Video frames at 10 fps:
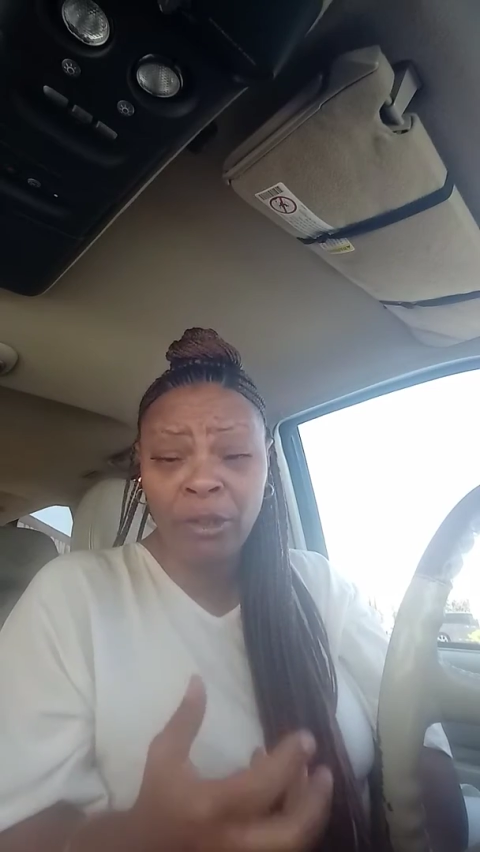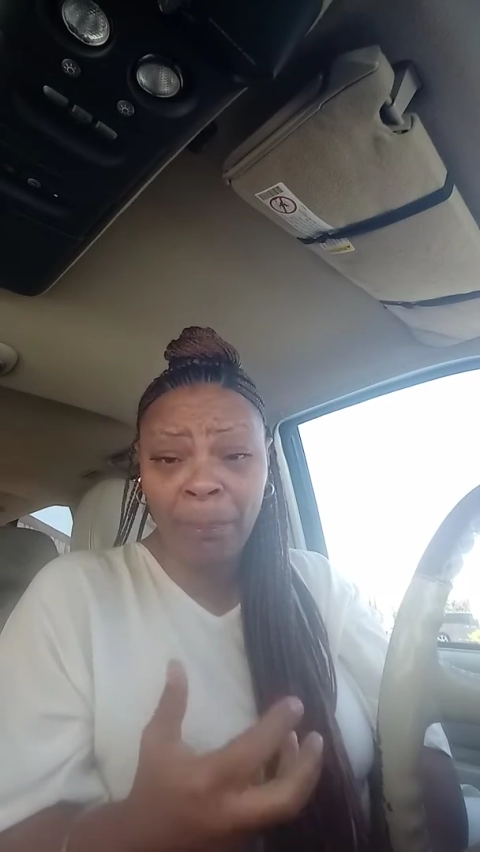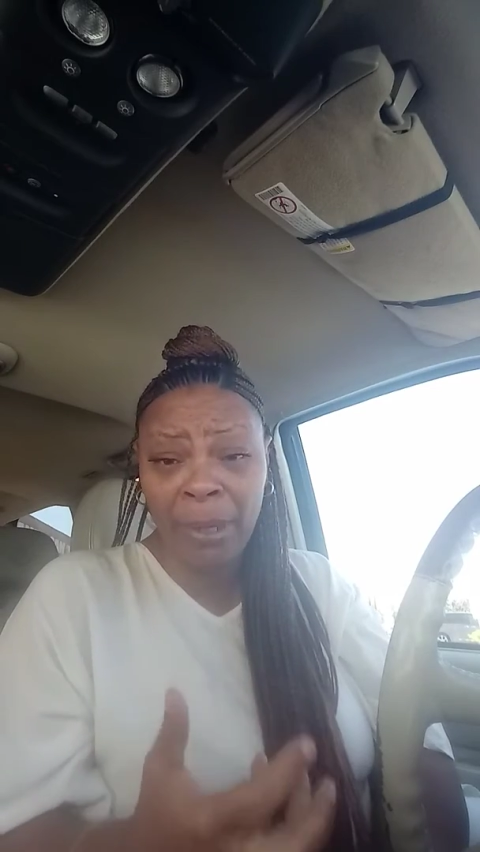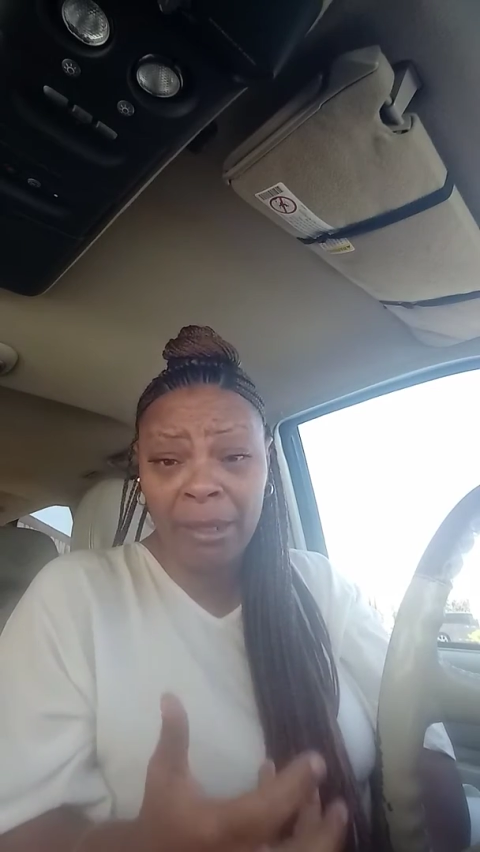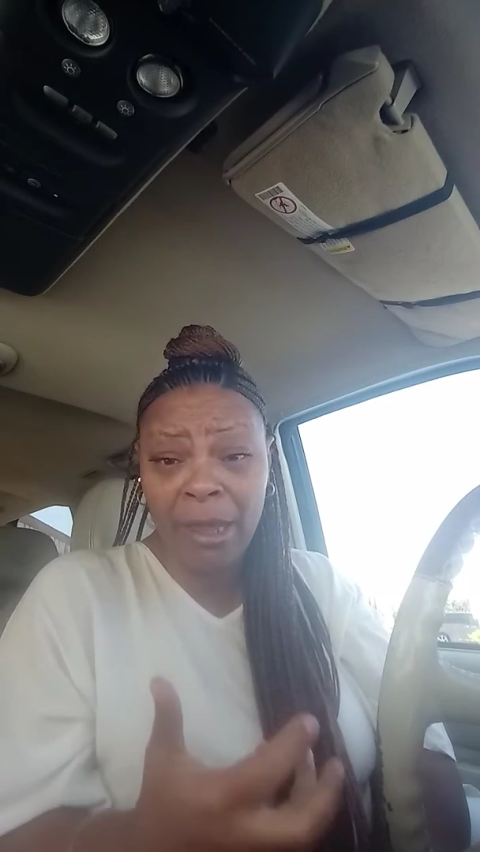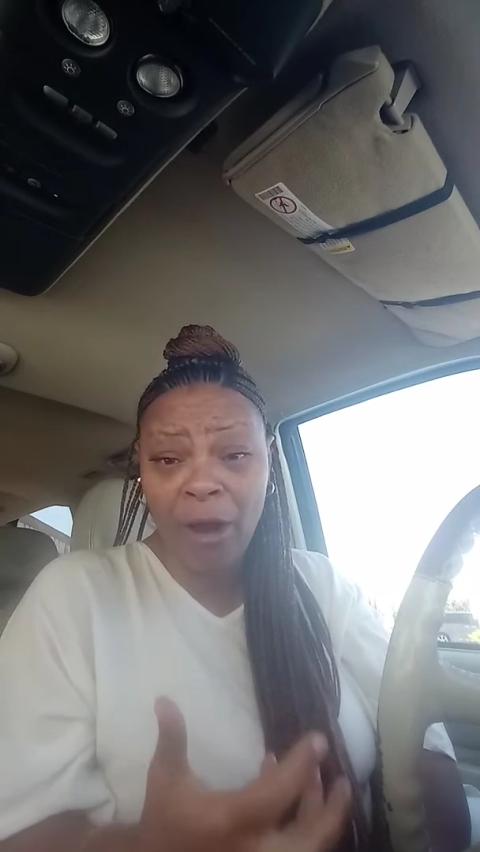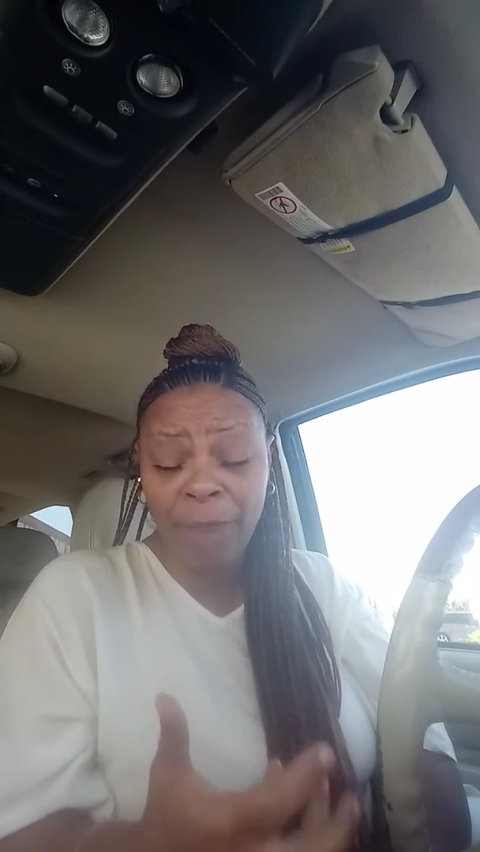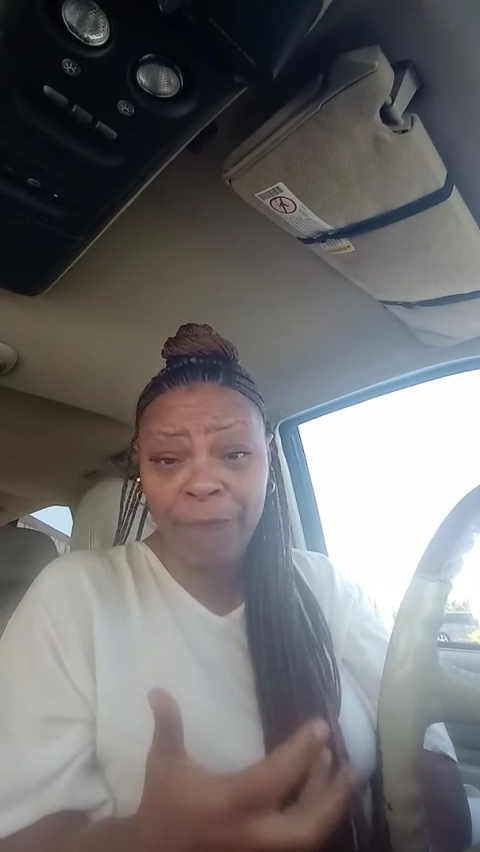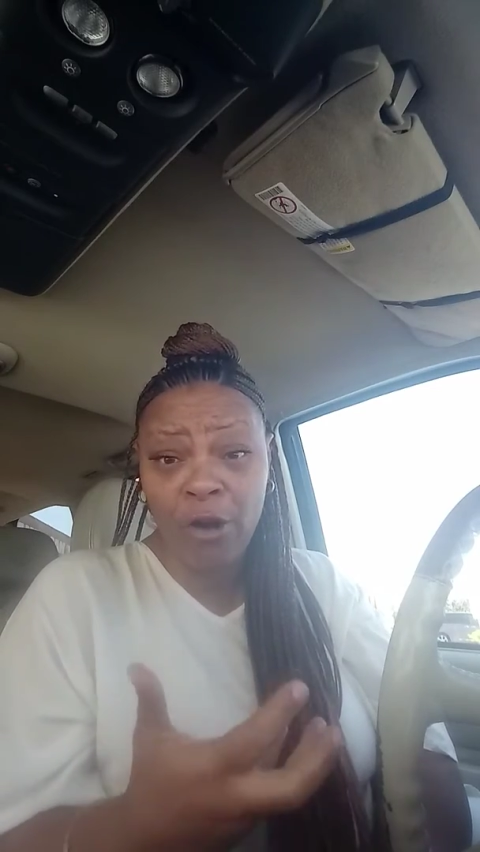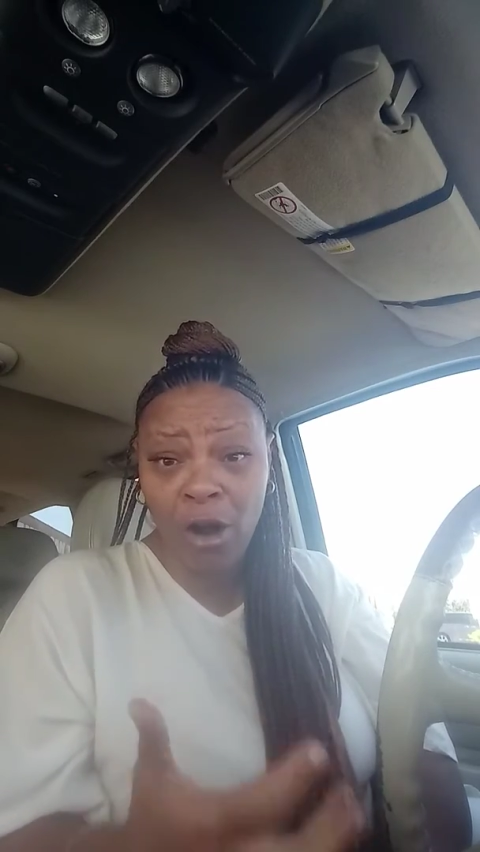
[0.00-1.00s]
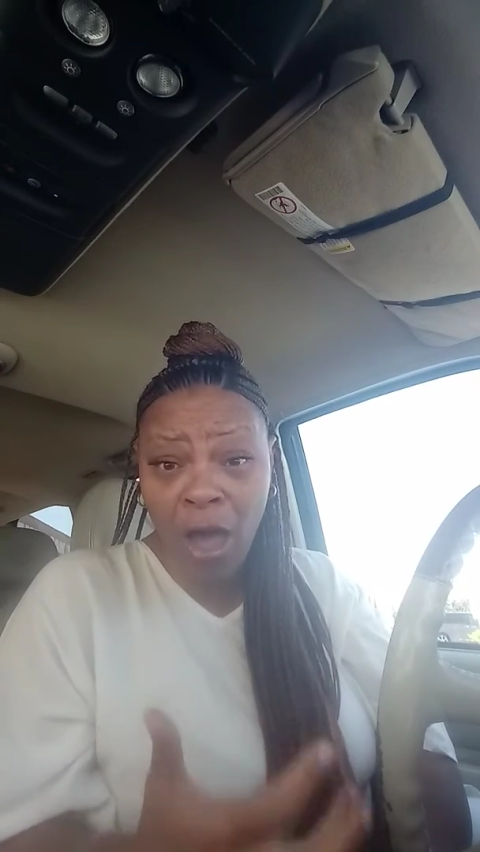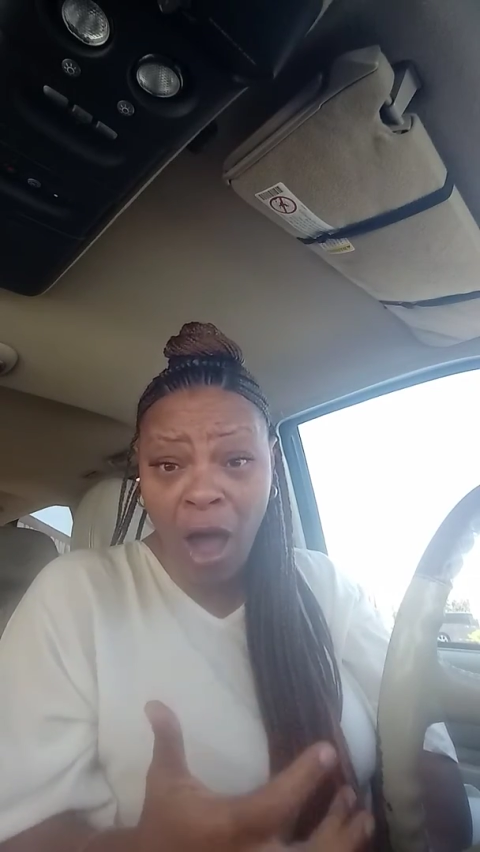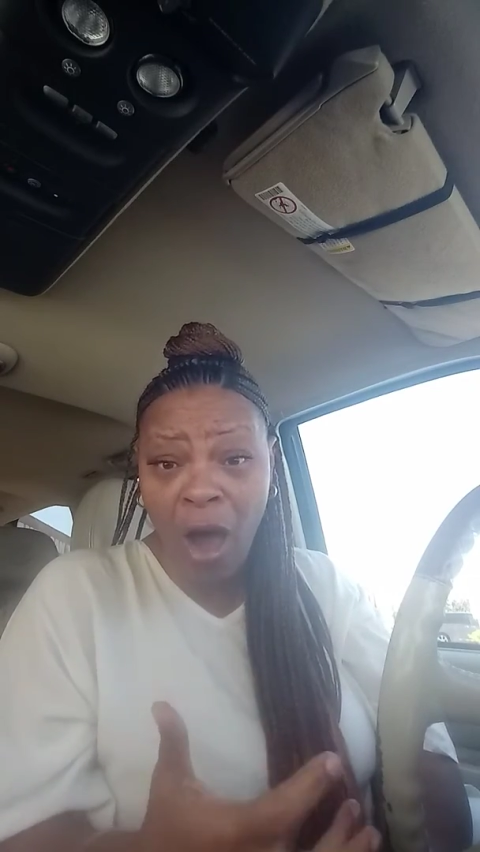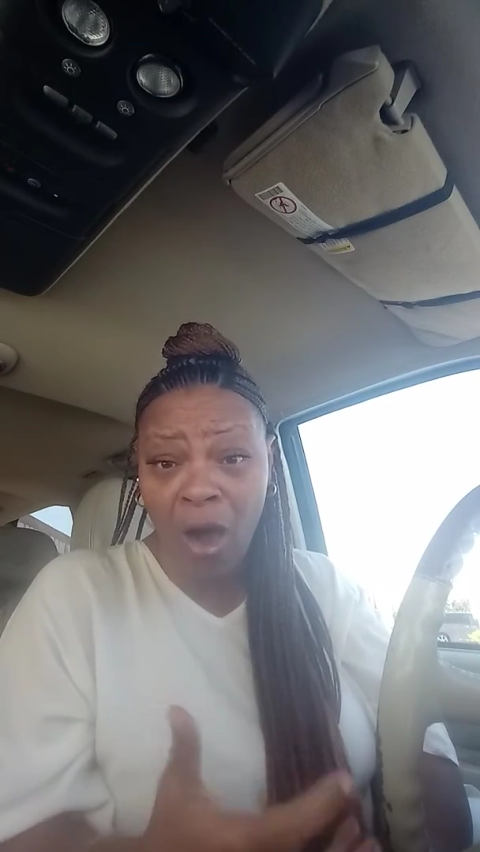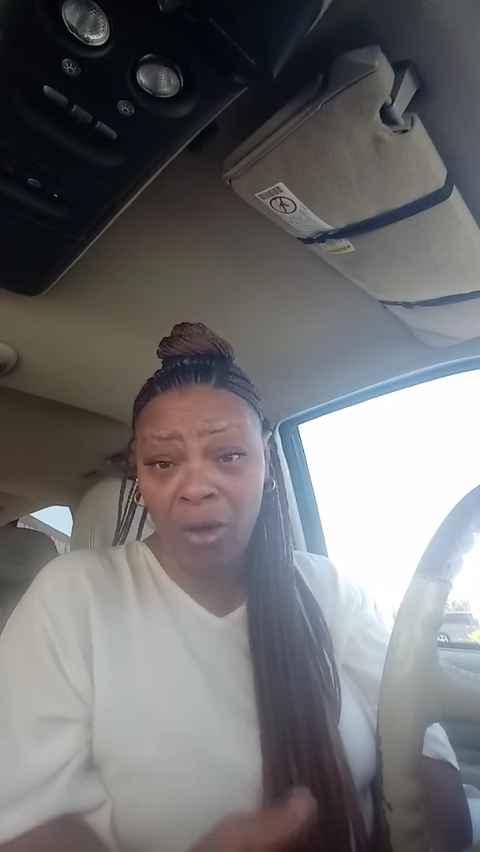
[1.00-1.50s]
time is
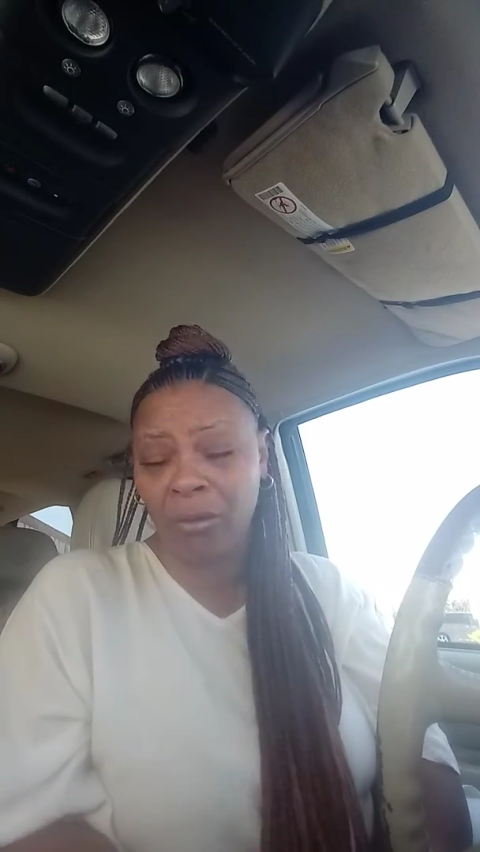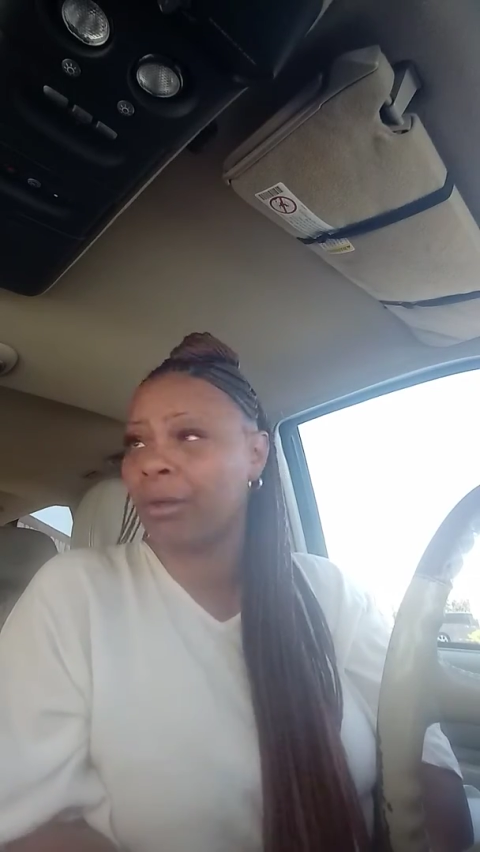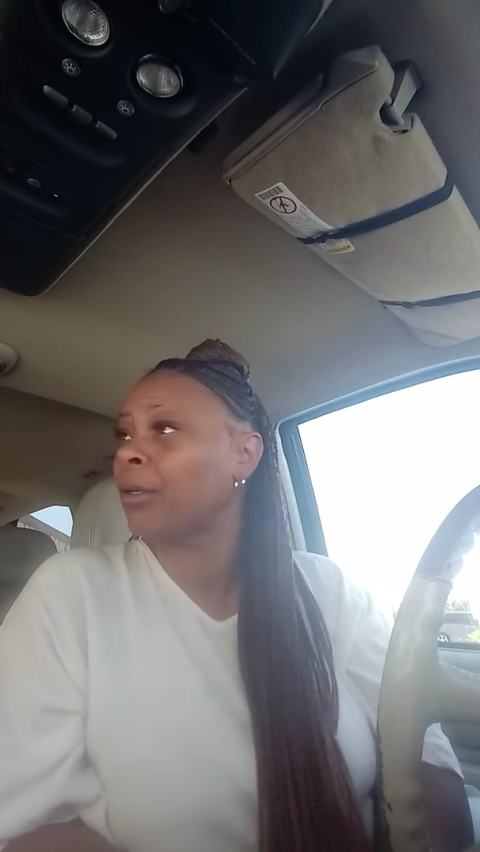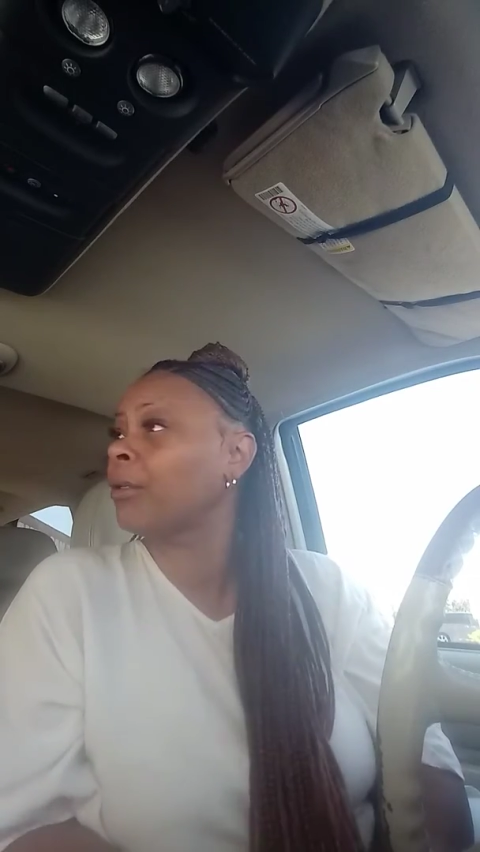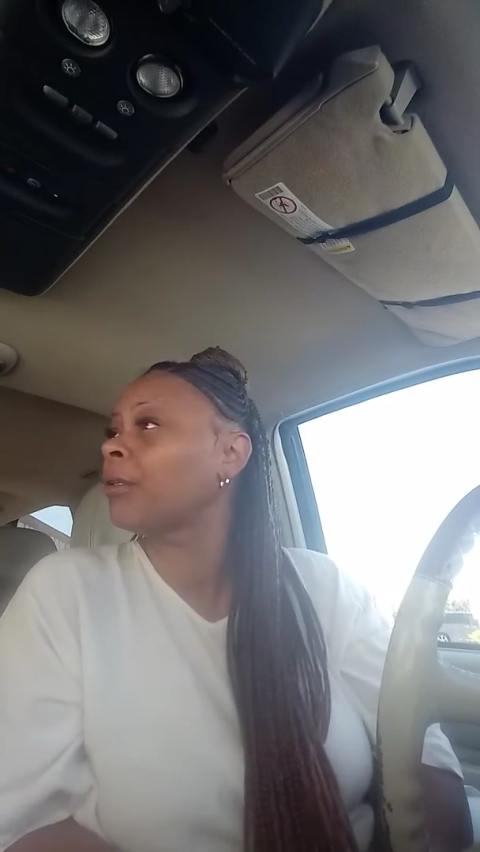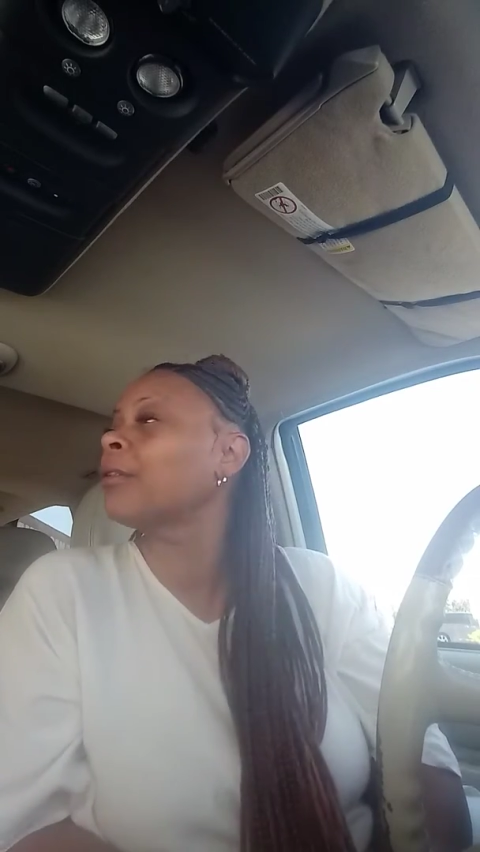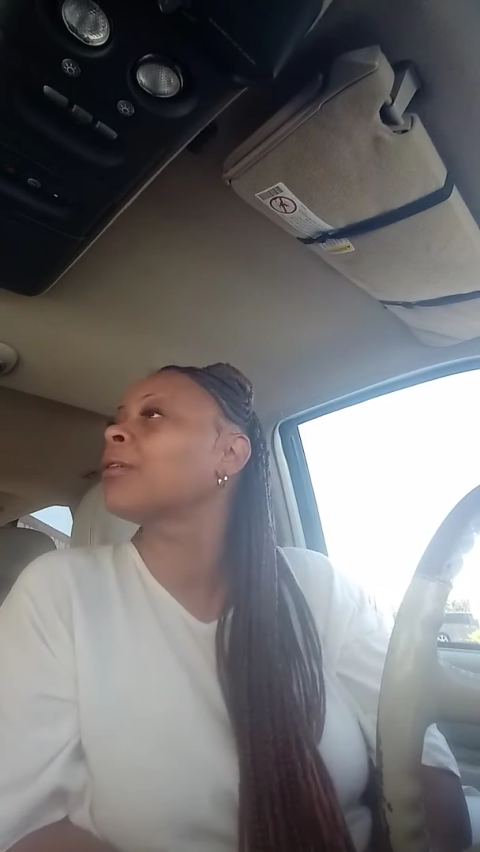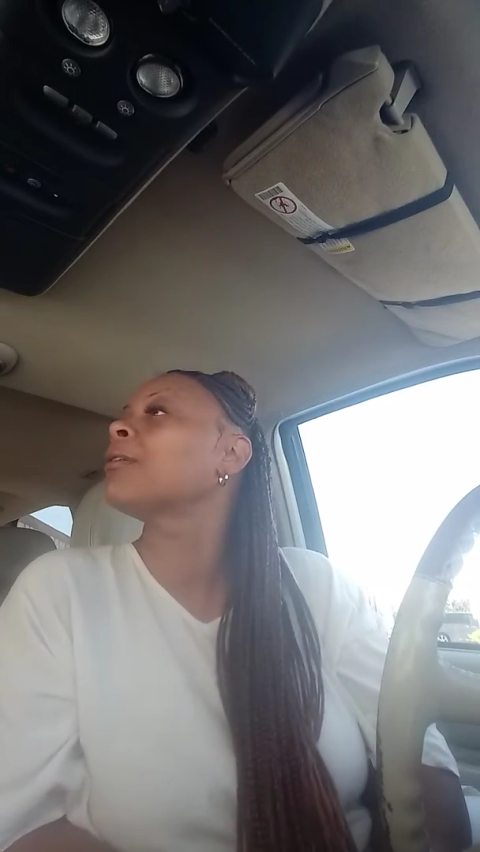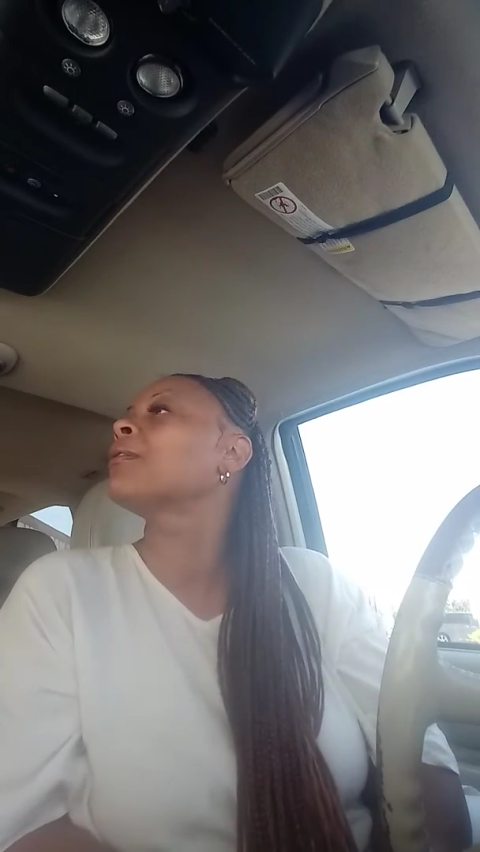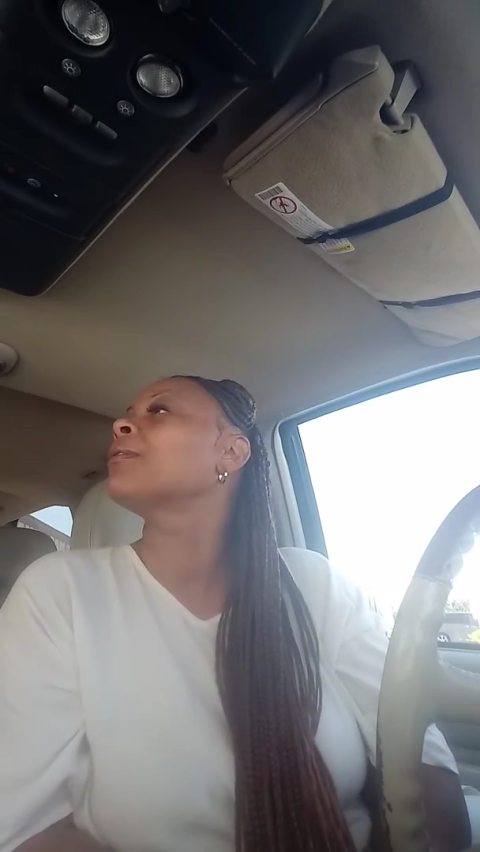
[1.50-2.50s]
different in this space.